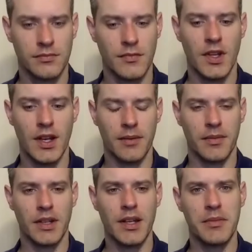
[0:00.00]
Yeah,
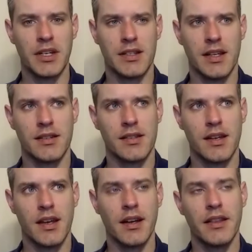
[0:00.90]
and that makes sense.
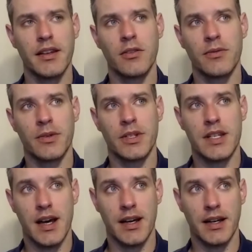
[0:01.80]
And I think over
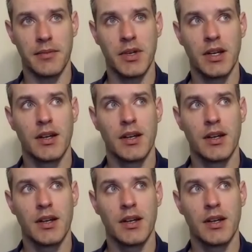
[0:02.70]
time,